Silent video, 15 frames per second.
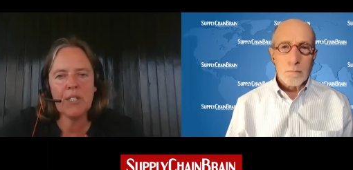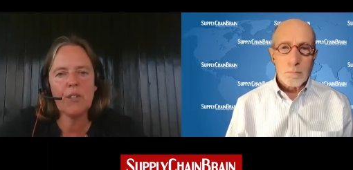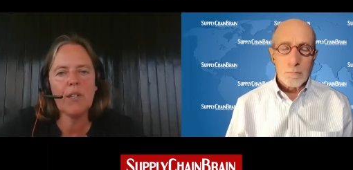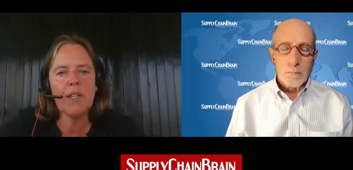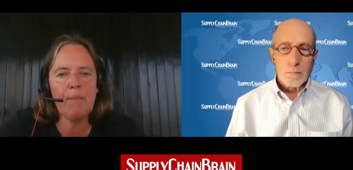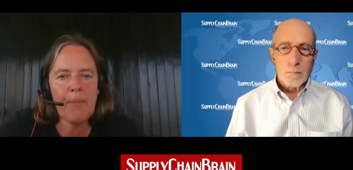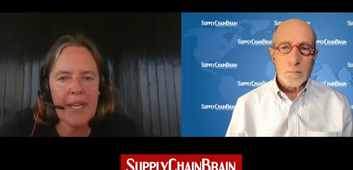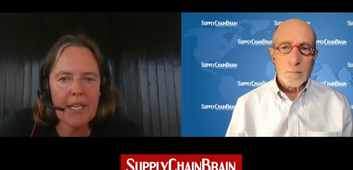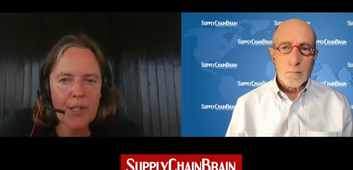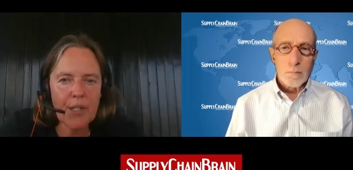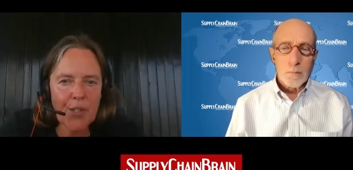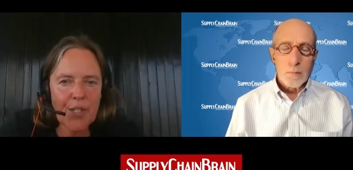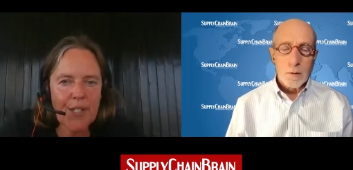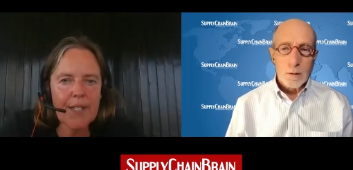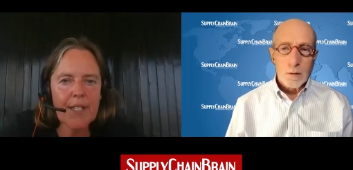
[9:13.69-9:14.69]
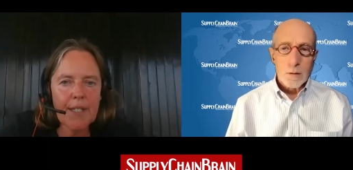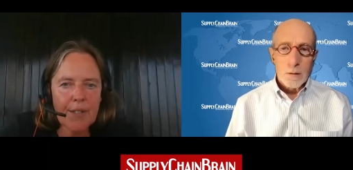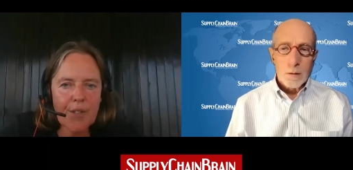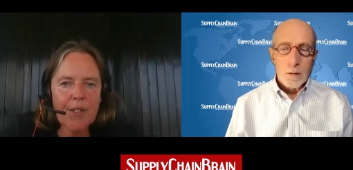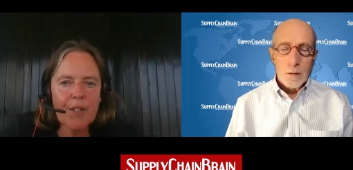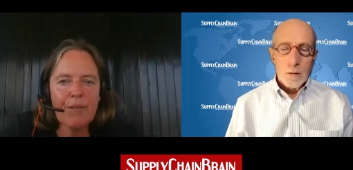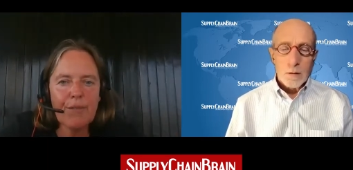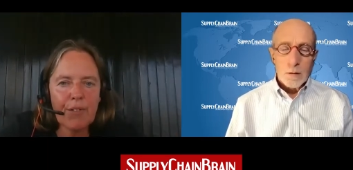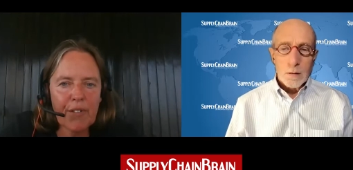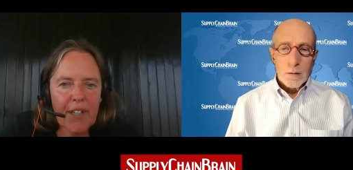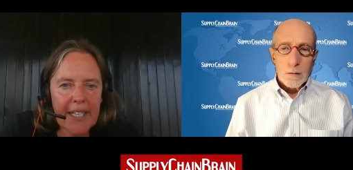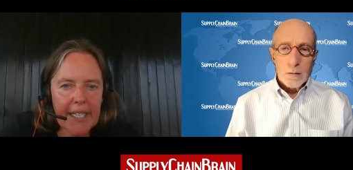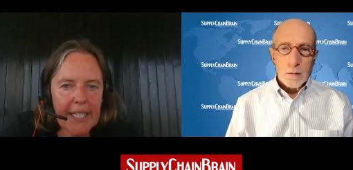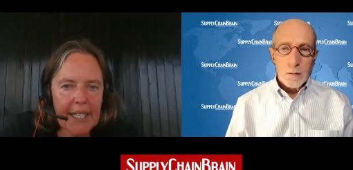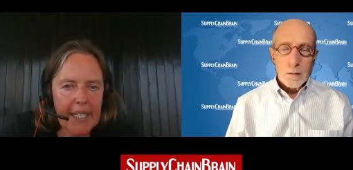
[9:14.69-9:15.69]
Speaker 1: you can make a start of
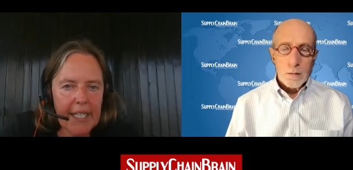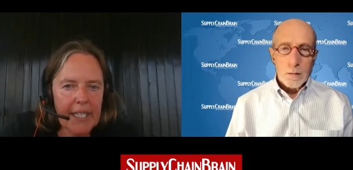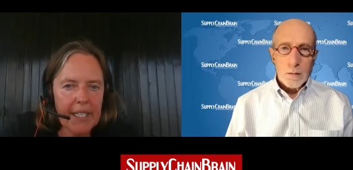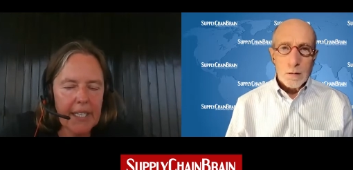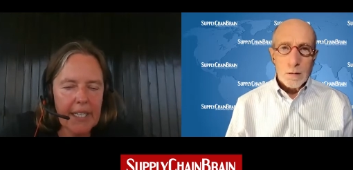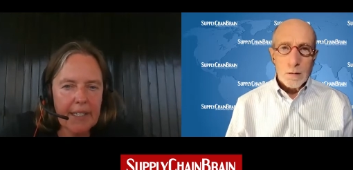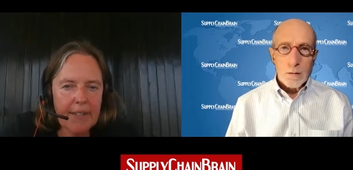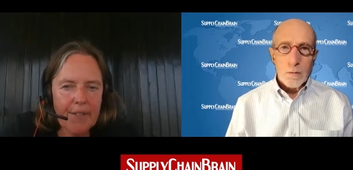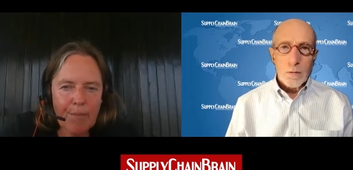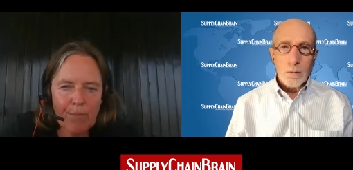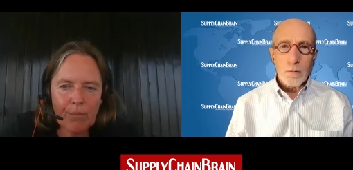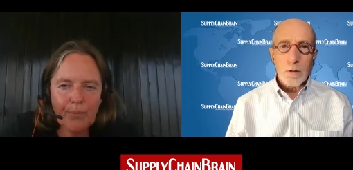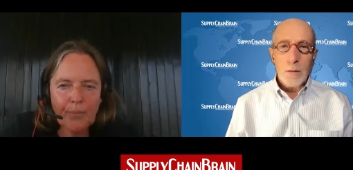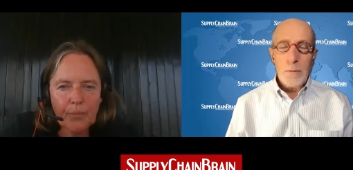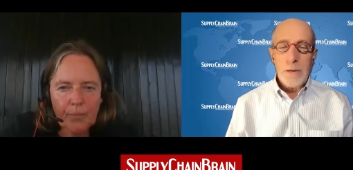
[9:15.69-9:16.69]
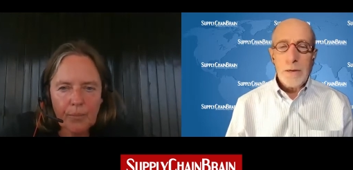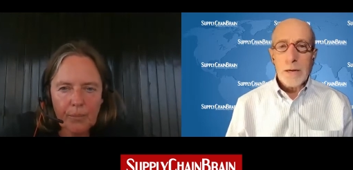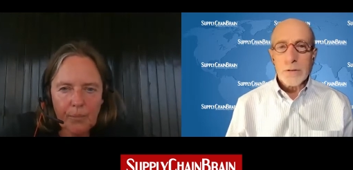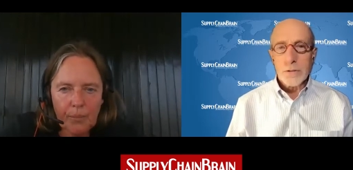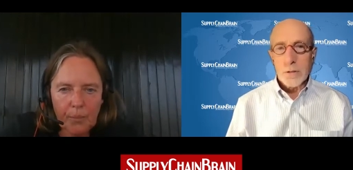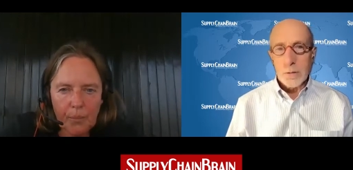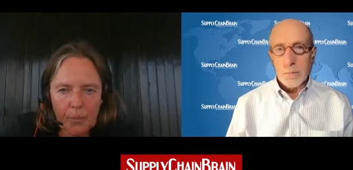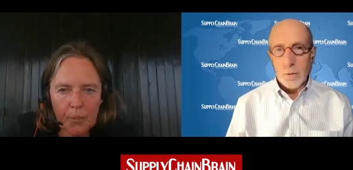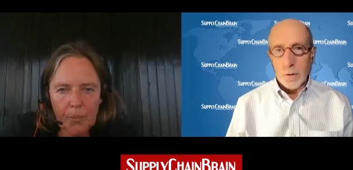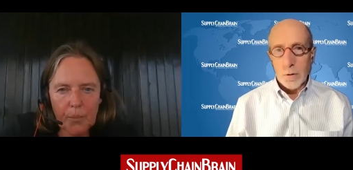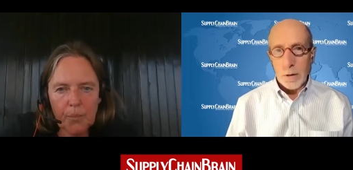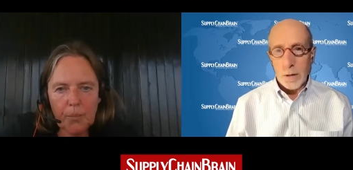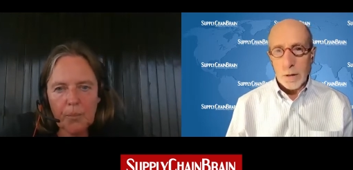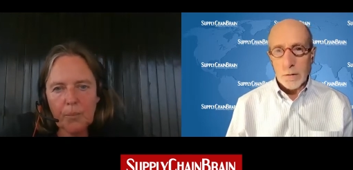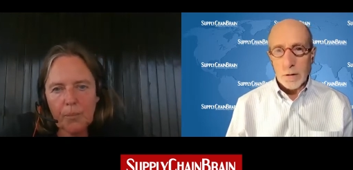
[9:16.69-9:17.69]
eradicating it.
Speaker 2: Well, let me ask you more,
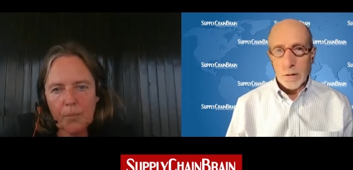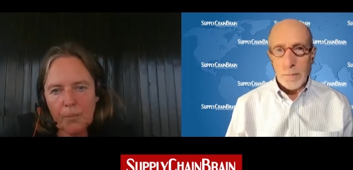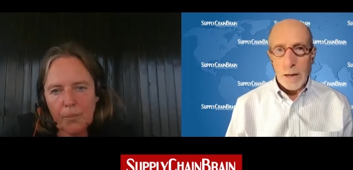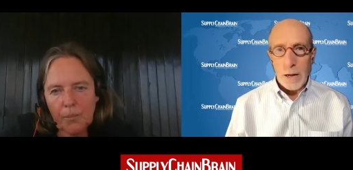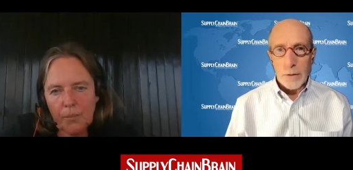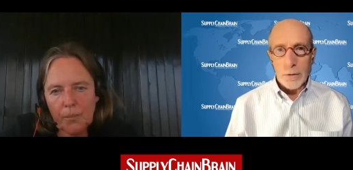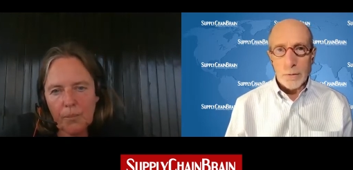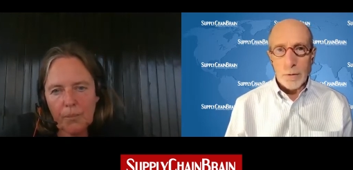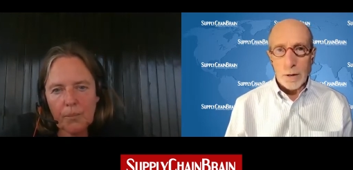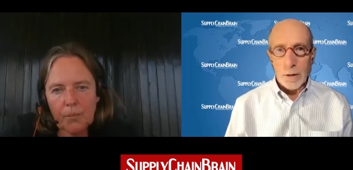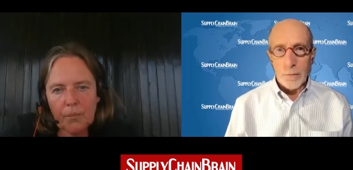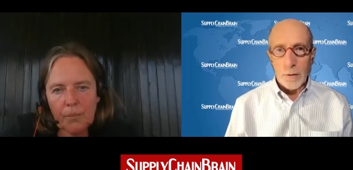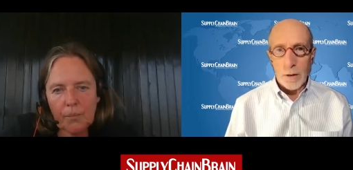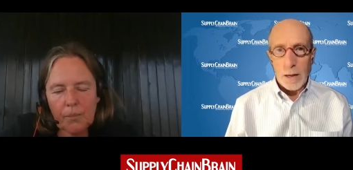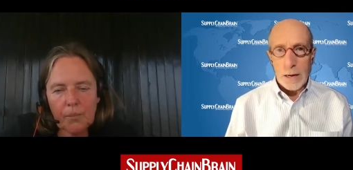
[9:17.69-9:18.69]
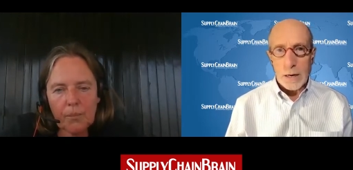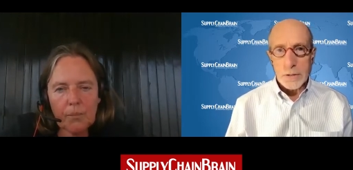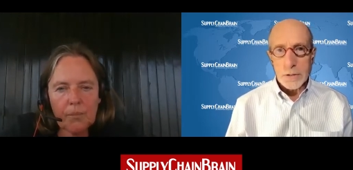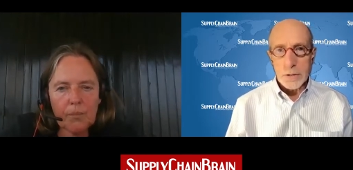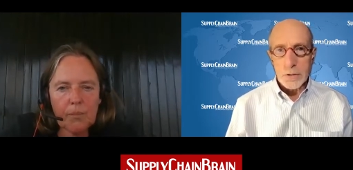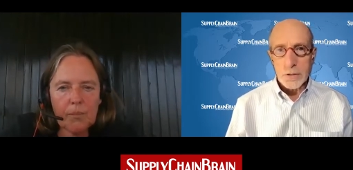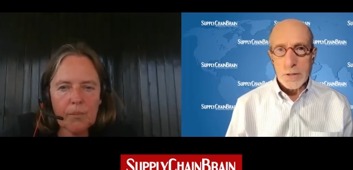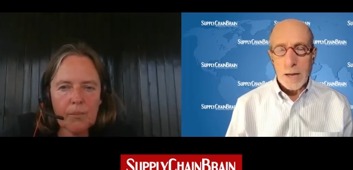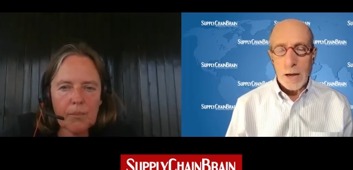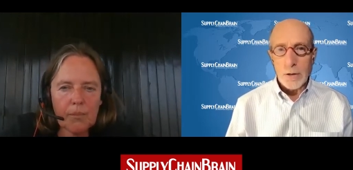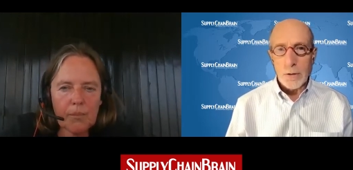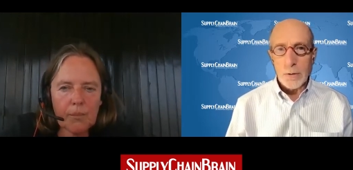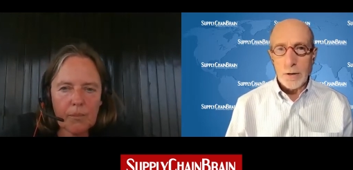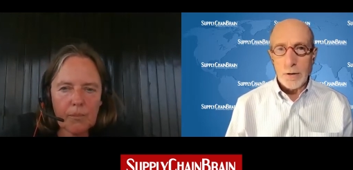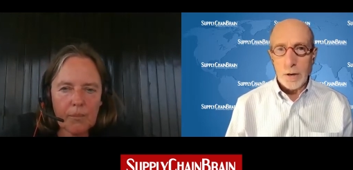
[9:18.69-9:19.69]
Ingrid, about the red flags and just how
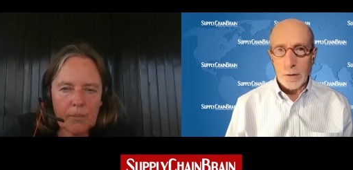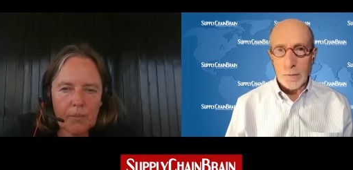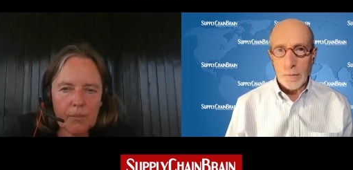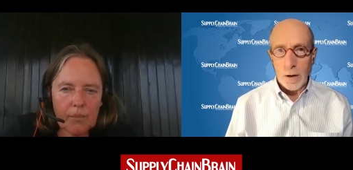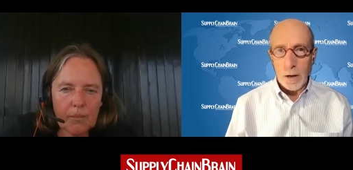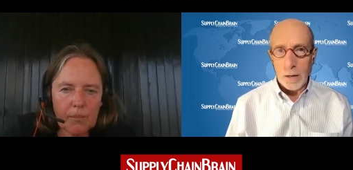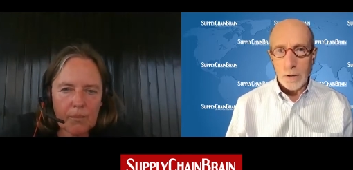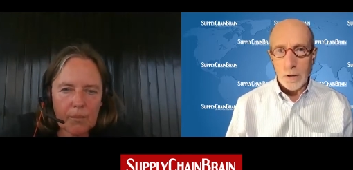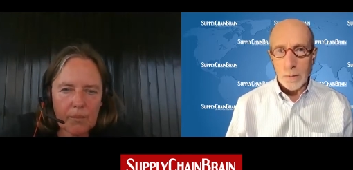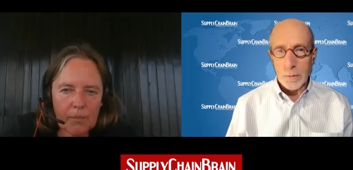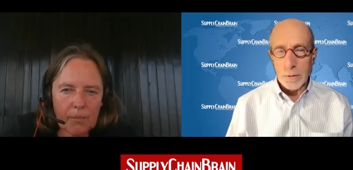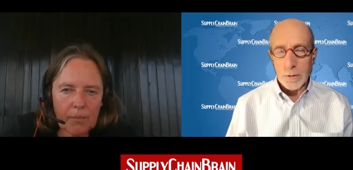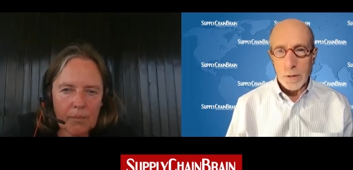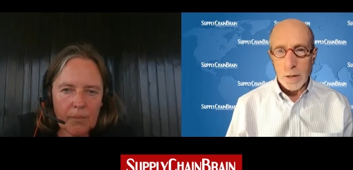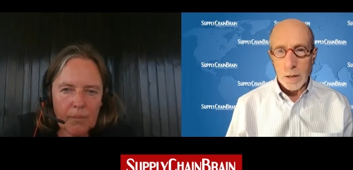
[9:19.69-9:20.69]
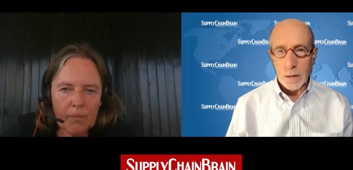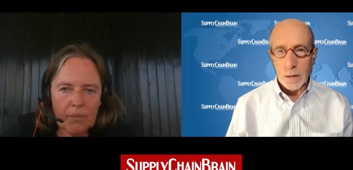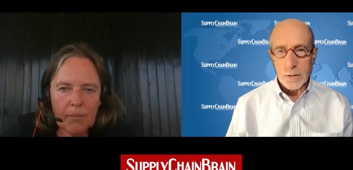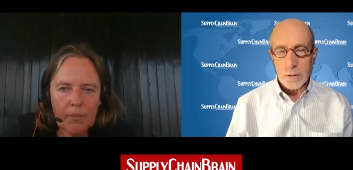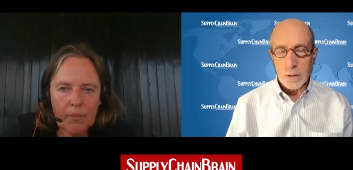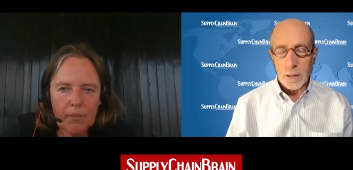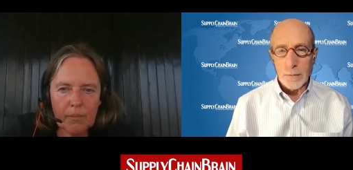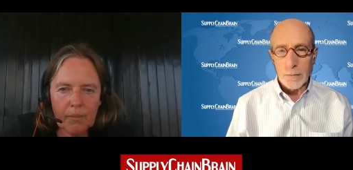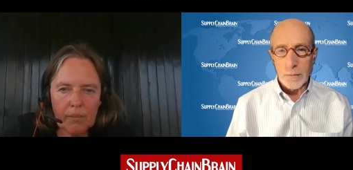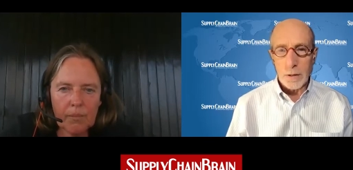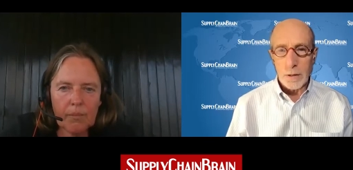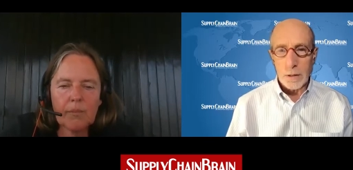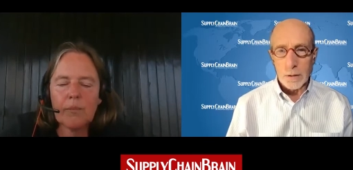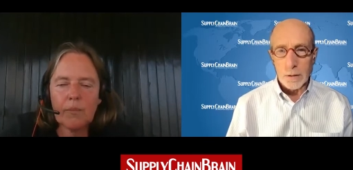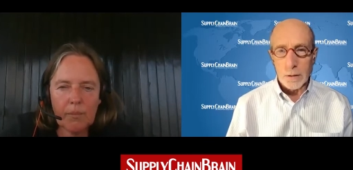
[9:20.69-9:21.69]
you identify human uh,
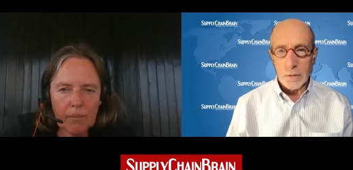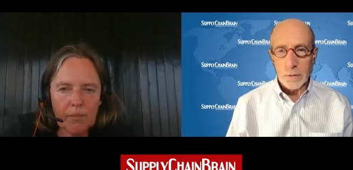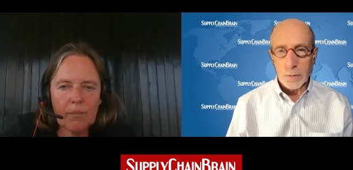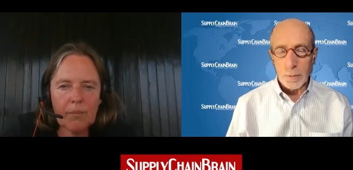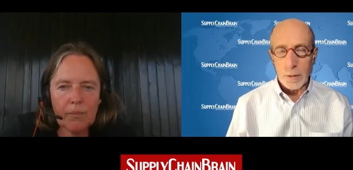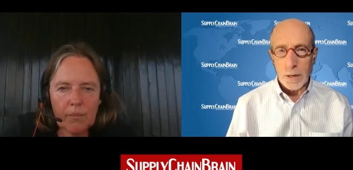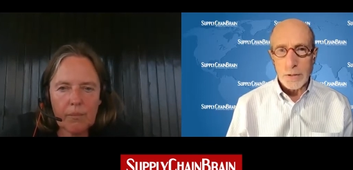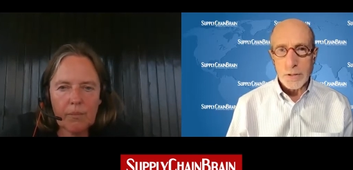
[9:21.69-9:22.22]
slavery in supply